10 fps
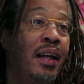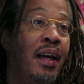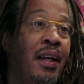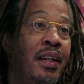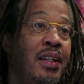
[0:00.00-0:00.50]

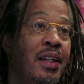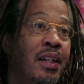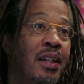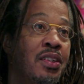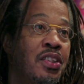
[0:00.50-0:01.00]
and he
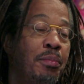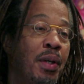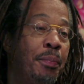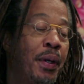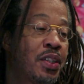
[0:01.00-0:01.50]
sent me
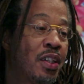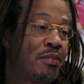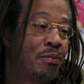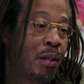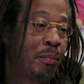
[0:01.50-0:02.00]
a picture of
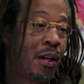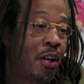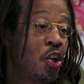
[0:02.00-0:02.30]
one of my